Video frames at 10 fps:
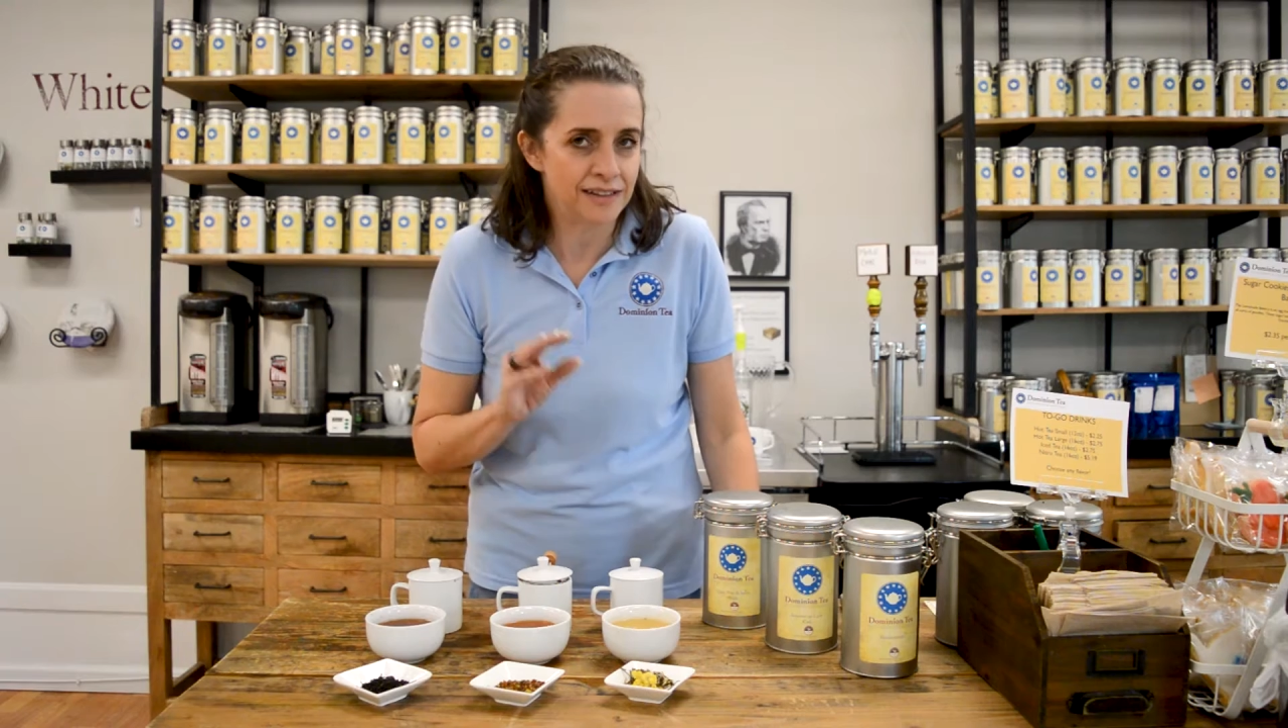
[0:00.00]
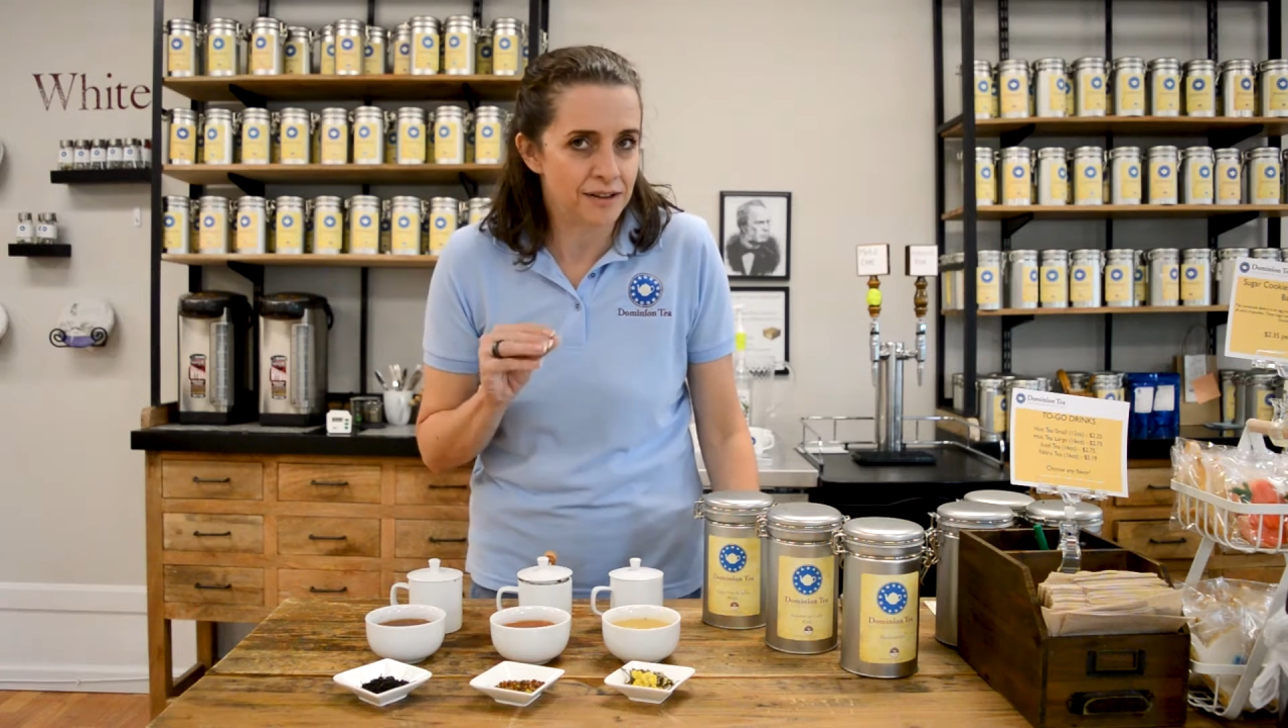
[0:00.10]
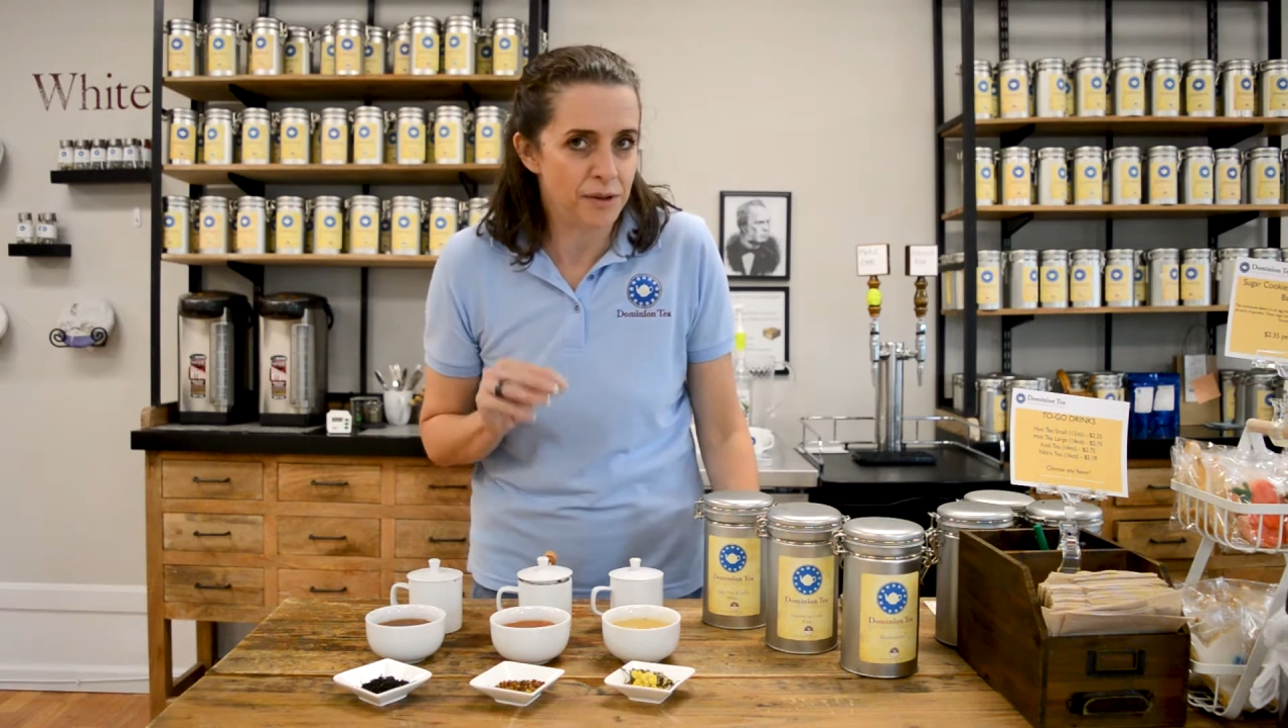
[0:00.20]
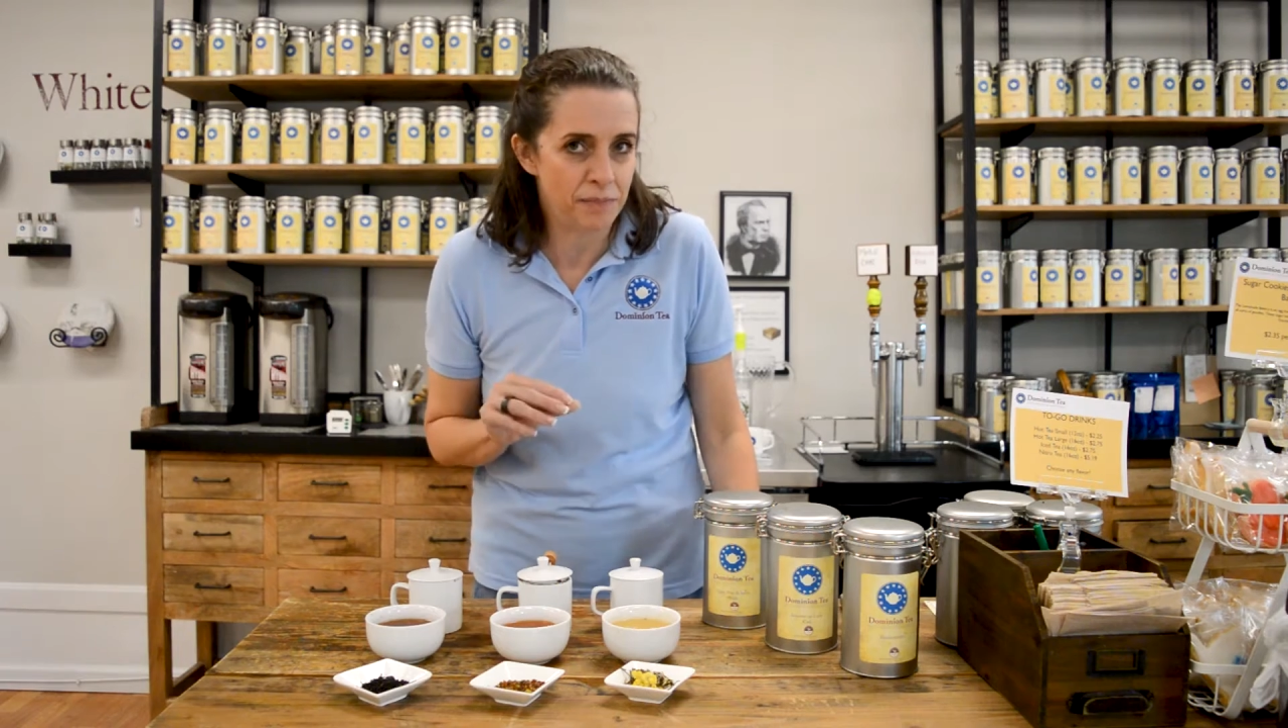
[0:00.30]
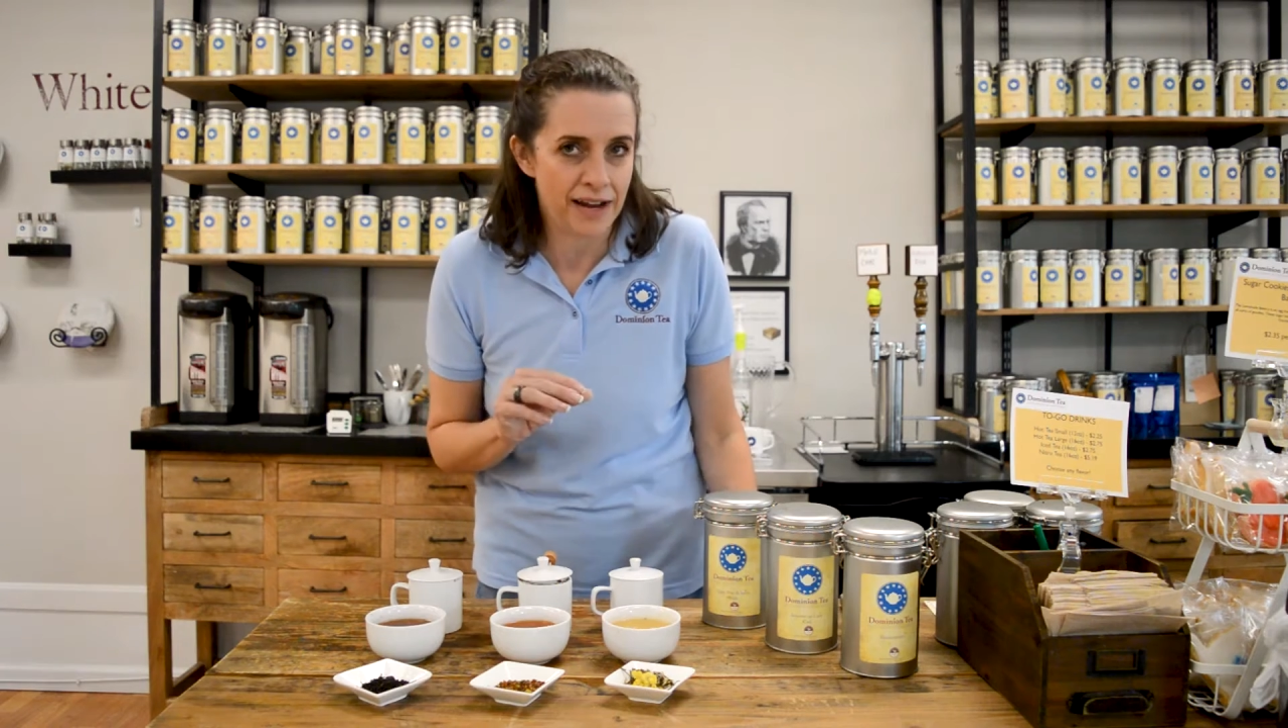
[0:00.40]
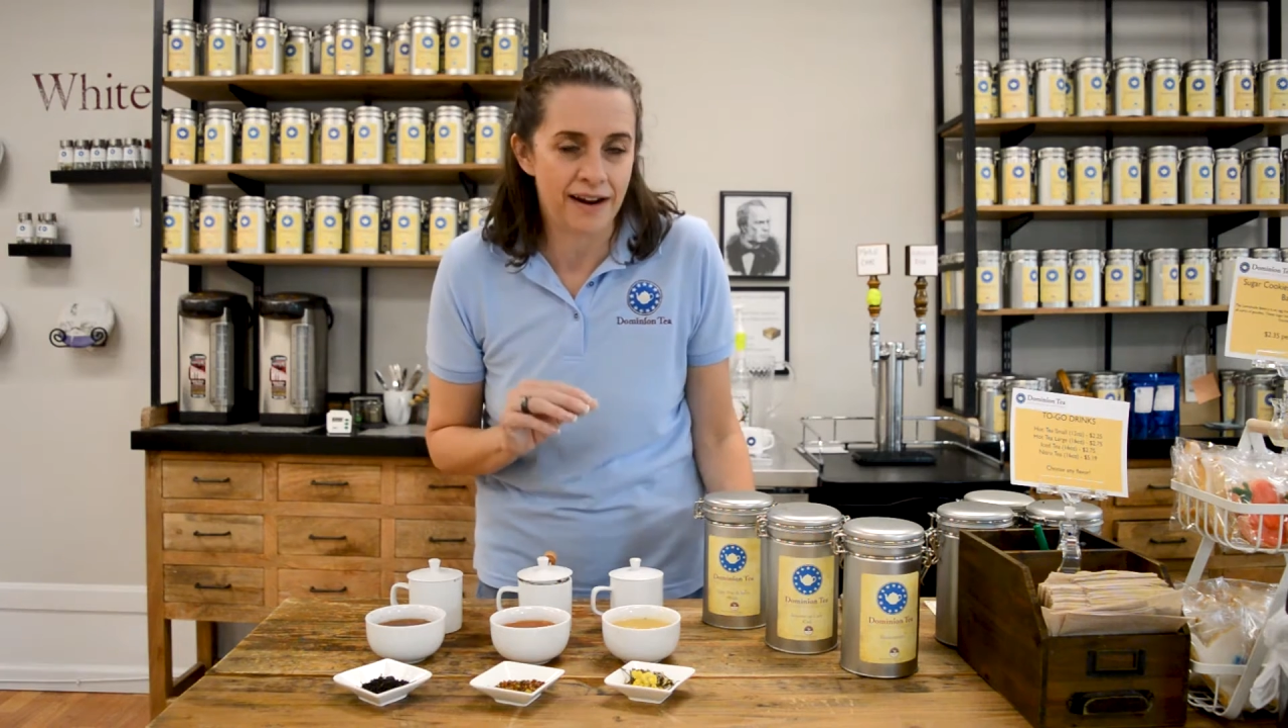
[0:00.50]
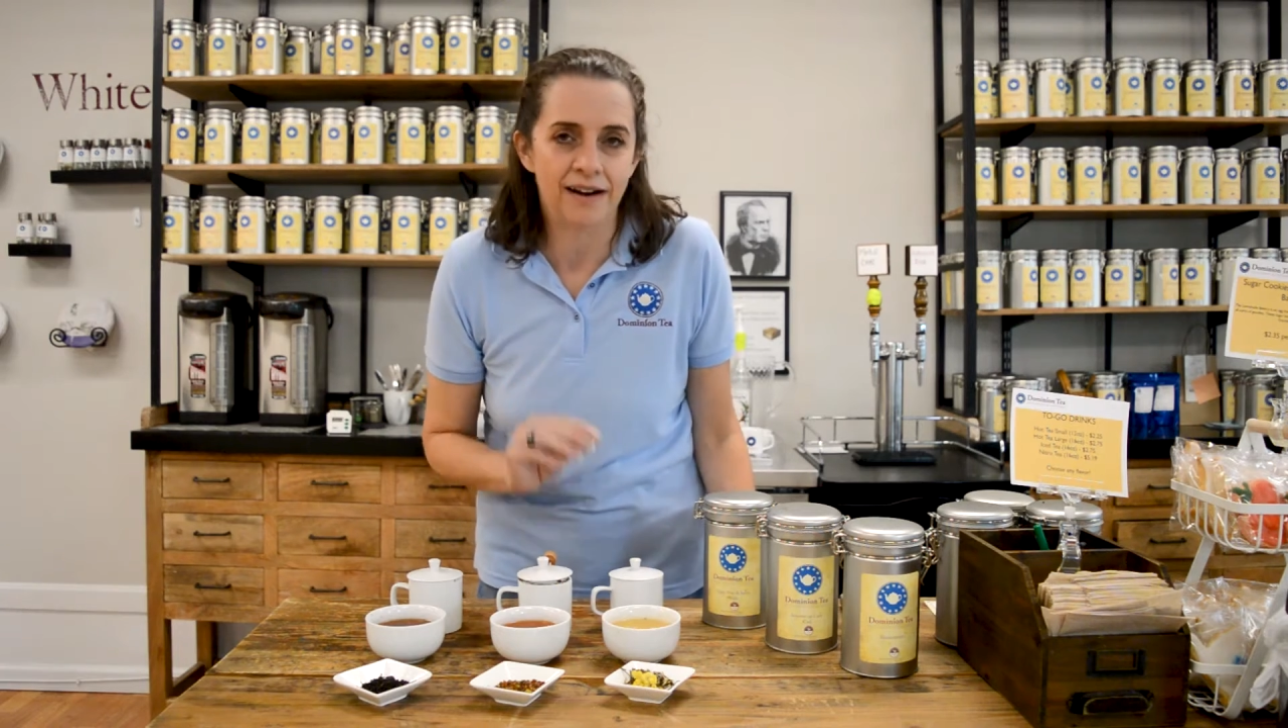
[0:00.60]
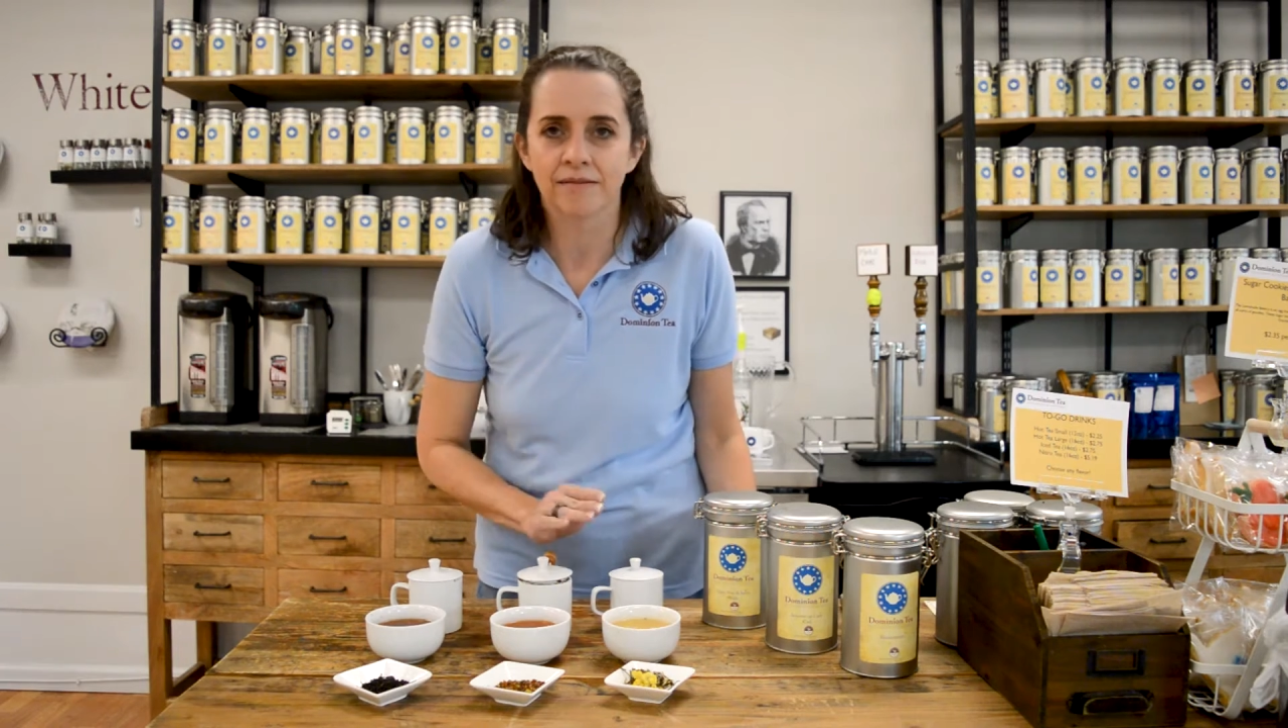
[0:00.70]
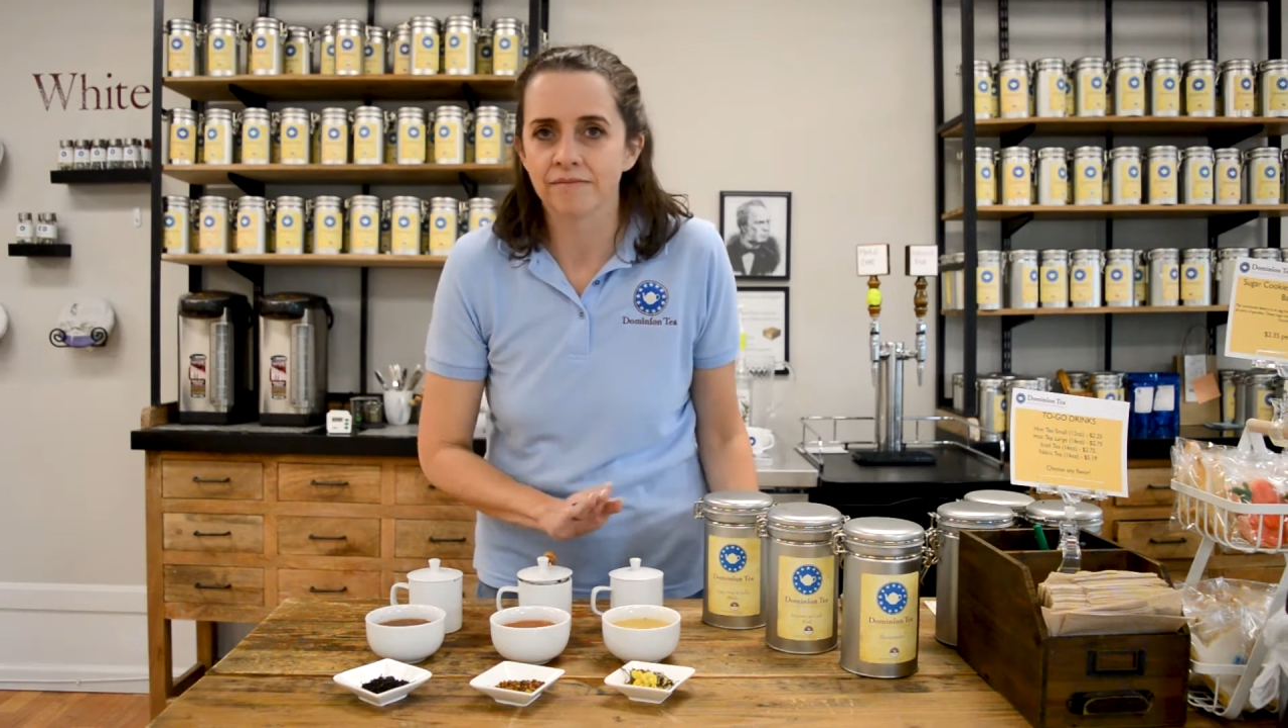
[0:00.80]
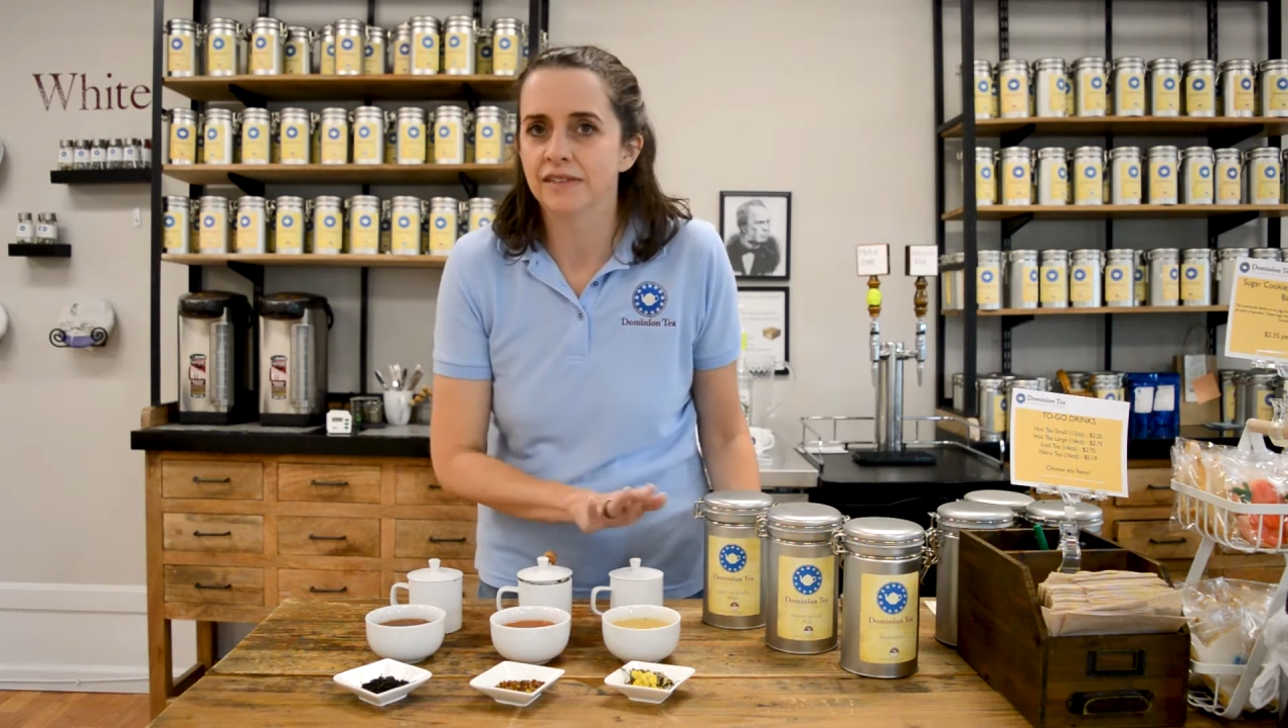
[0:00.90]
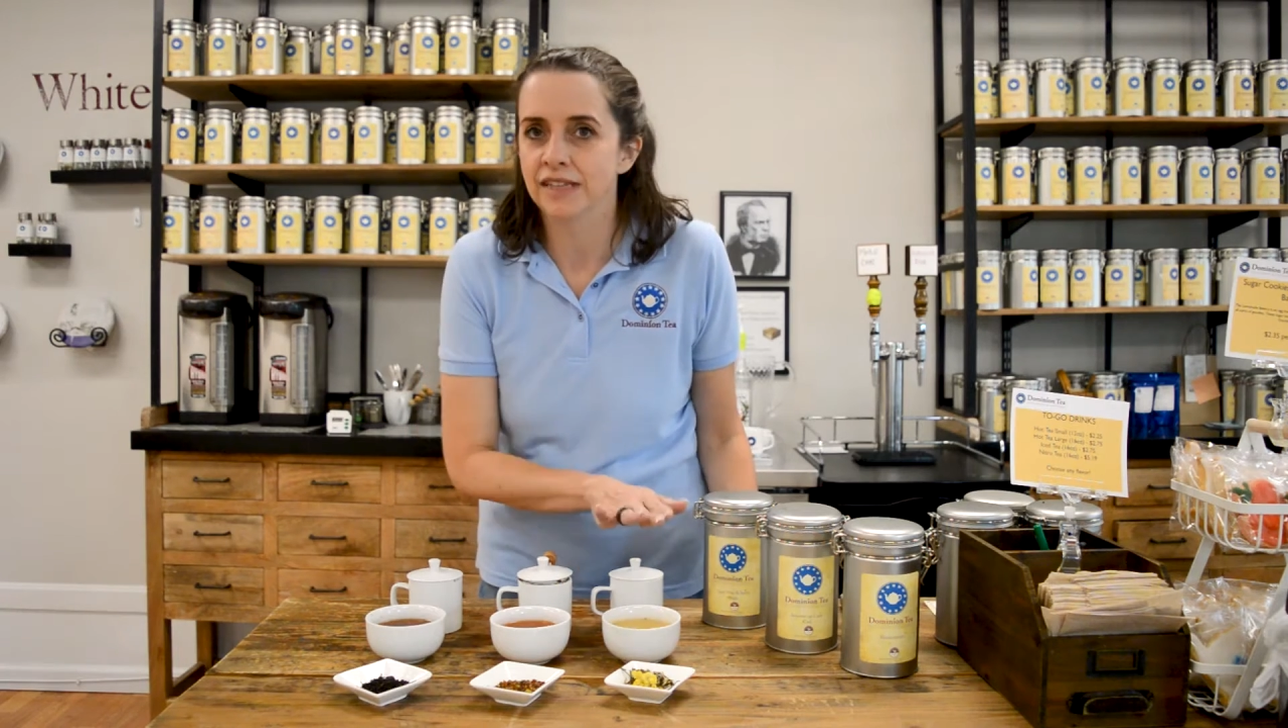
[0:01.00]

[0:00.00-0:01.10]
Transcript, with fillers: a little bit pear,